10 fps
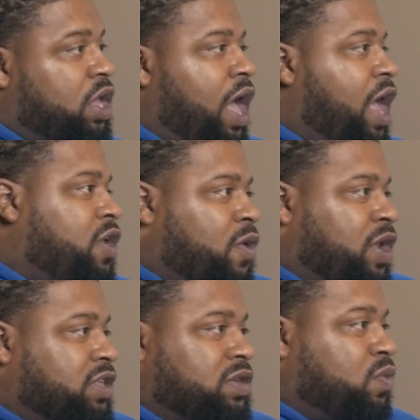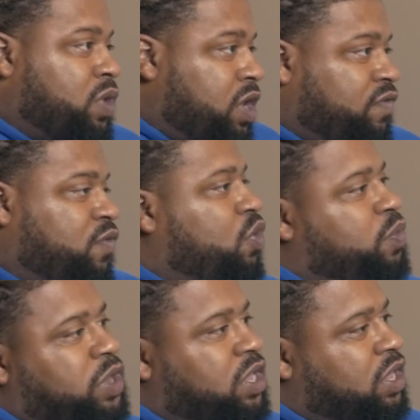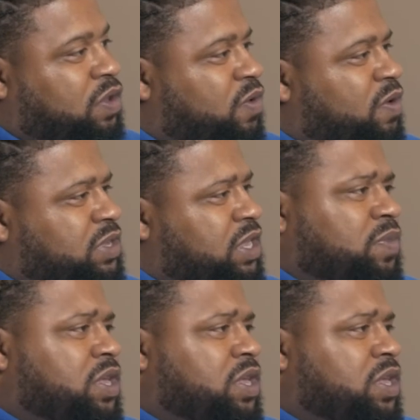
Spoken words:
I know that's a winning formula. Right. You know what I'm saying?